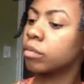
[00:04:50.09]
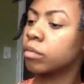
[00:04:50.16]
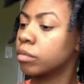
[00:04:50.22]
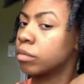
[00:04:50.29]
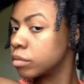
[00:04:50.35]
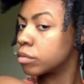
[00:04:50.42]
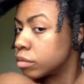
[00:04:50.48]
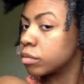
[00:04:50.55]

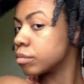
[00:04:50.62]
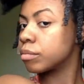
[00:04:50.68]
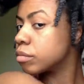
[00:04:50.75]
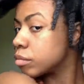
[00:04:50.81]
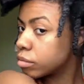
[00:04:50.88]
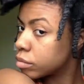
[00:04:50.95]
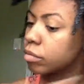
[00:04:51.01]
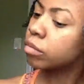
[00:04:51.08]
And
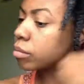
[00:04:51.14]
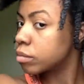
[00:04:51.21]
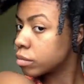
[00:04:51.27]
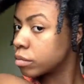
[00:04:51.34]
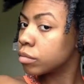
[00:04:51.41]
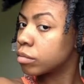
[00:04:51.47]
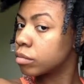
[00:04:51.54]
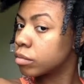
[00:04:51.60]

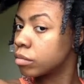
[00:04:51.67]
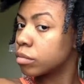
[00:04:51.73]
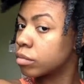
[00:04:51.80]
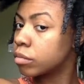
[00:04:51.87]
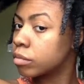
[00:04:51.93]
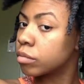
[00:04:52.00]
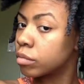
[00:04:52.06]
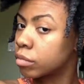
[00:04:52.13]
I'm still
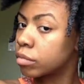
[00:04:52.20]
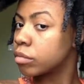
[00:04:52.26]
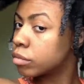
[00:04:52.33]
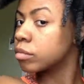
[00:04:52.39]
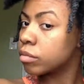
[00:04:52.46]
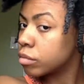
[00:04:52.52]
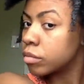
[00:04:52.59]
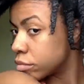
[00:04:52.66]
learning, still
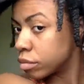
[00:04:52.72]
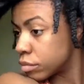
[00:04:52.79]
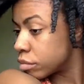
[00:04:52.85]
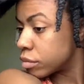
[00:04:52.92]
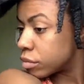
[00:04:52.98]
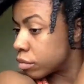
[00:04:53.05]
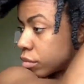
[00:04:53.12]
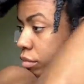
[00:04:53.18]
trying to figure
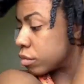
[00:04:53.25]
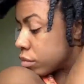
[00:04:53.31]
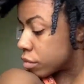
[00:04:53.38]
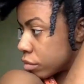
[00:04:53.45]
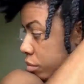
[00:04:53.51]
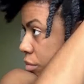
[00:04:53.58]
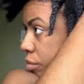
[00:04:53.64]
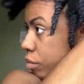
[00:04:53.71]
out how to
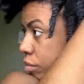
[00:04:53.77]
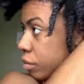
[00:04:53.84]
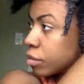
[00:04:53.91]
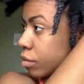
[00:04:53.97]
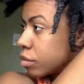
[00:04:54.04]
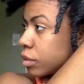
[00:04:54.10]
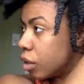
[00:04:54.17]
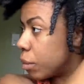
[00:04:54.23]
manage it and
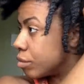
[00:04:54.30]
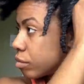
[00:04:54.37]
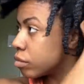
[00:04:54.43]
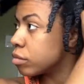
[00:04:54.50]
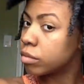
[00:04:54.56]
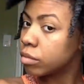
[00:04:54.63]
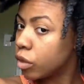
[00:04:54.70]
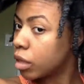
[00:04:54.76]
everything like
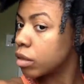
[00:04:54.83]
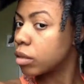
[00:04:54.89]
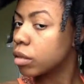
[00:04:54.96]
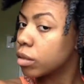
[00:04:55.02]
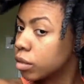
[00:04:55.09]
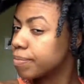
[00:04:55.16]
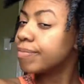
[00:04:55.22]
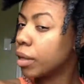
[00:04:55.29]
that. But
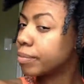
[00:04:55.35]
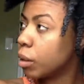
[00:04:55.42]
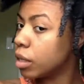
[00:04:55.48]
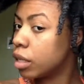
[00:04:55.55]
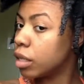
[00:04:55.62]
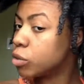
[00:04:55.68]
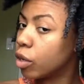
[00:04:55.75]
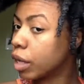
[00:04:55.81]

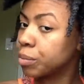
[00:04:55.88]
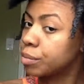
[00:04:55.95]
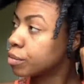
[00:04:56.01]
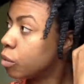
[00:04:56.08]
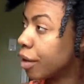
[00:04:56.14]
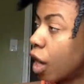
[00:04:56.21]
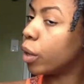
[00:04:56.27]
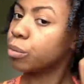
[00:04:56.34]

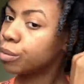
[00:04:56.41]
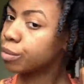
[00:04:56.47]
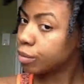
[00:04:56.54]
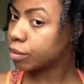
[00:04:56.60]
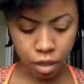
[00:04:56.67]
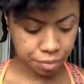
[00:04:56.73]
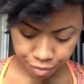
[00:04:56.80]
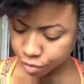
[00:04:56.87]
for the
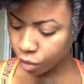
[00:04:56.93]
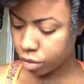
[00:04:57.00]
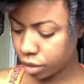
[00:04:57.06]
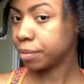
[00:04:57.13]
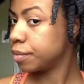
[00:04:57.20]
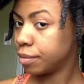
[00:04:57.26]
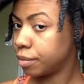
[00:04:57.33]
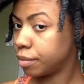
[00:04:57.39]

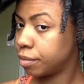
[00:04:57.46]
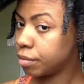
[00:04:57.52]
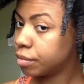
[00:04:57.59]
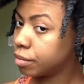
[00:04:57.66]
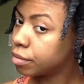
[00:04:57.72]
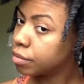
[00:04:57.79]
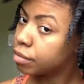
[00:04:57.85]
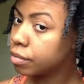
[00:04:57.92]
most part,